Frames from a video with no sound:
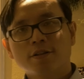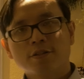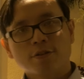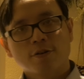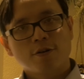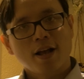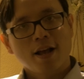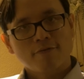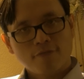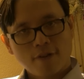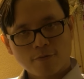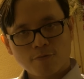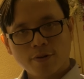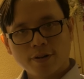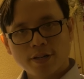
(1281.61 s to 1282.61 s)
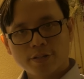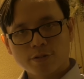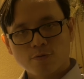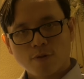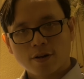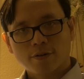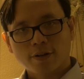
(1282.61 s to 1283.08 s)
So have fun with this
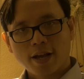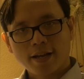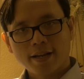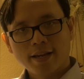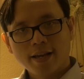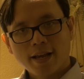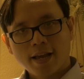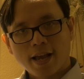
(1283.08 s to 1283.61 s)
one, okay?